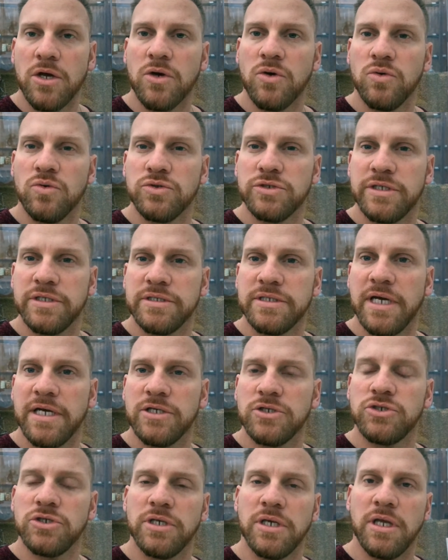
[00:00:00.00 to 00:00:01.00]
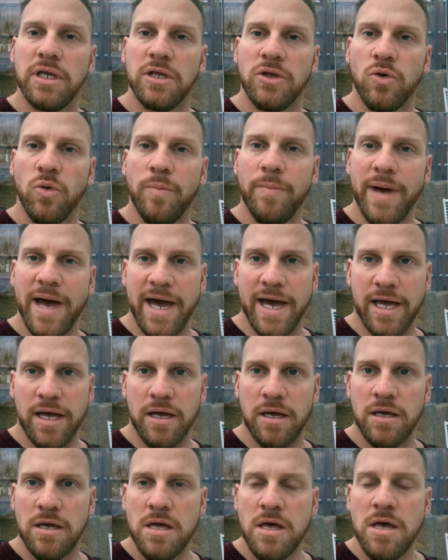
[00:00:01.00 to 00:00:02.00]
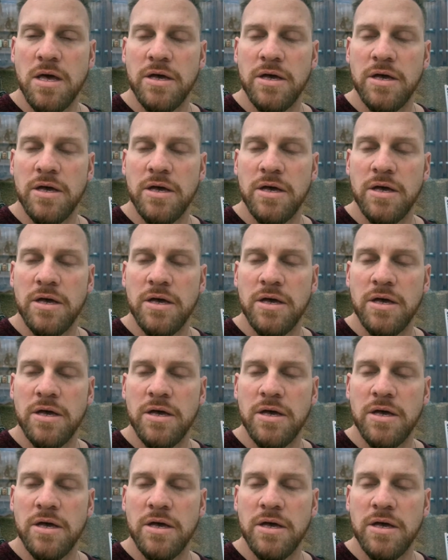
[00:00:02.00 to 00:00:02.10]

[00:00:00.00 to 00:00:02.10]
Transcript: causing tension in your back.